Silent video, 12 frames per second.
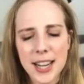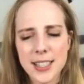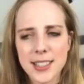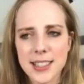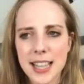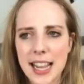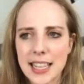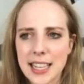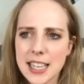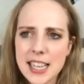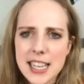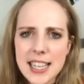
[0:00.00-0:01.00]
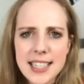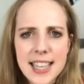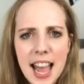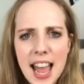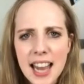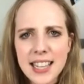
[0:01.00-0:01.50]
and it's like
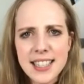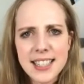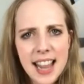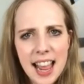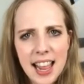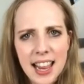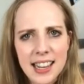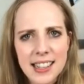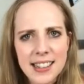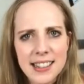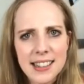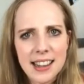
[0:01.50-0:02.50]
10, 10,